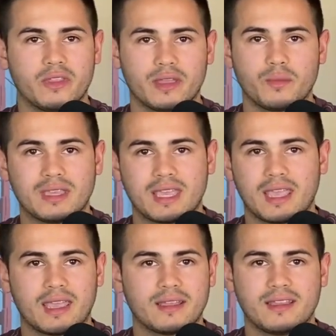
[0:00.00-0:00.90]
that we
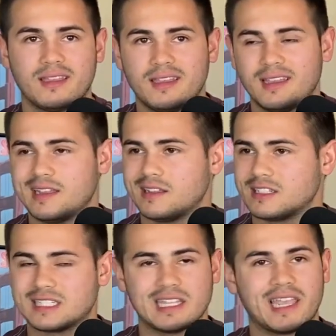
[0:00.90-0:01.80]
can't
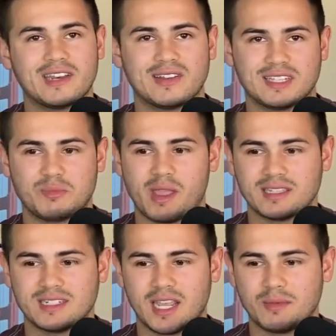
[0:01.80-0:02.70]
slander this
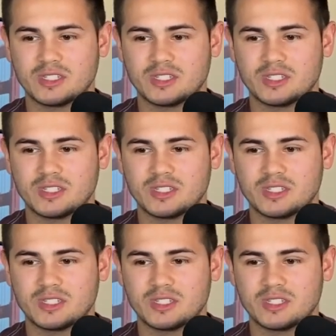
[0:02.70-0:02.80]
man's name.